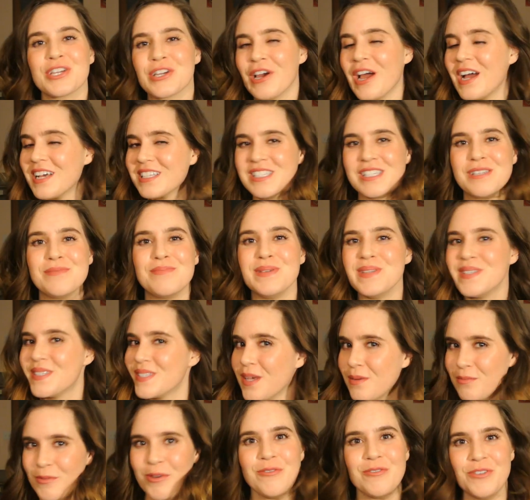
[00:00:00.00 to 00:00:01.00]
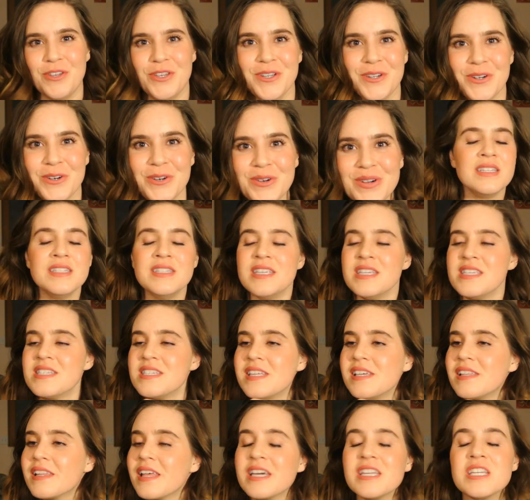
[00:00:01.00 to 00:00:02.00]
there has to be some of you.
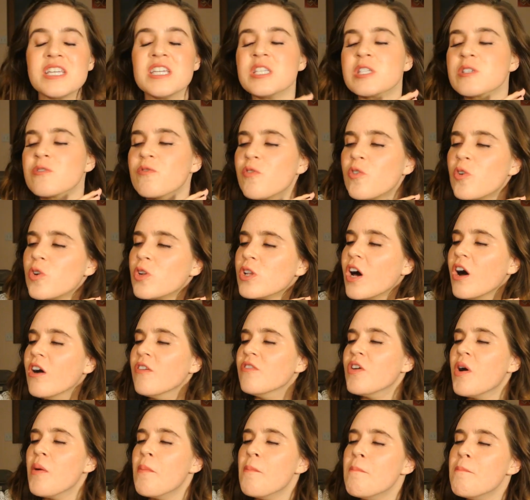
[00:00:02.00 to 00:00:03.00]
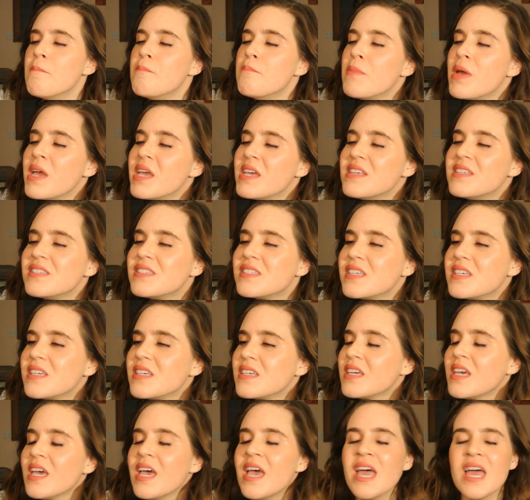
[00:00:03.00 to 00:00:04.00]
Disneyland is full of
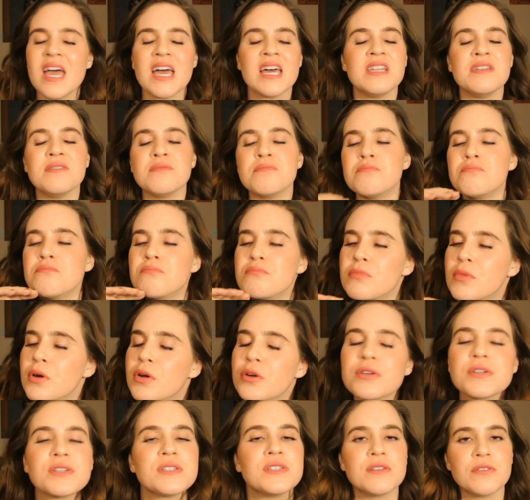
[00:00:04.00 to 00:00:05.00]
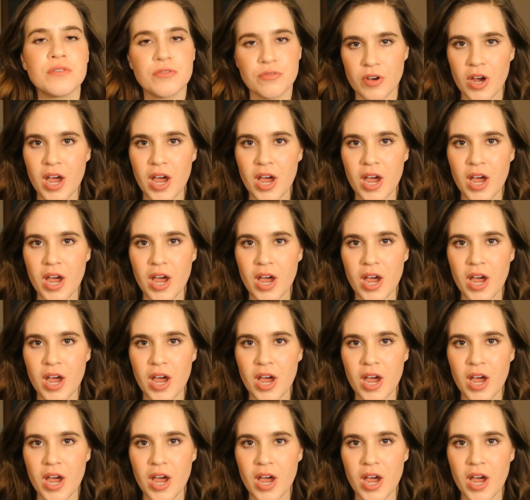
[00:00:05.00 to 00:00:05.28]
amazing and immersive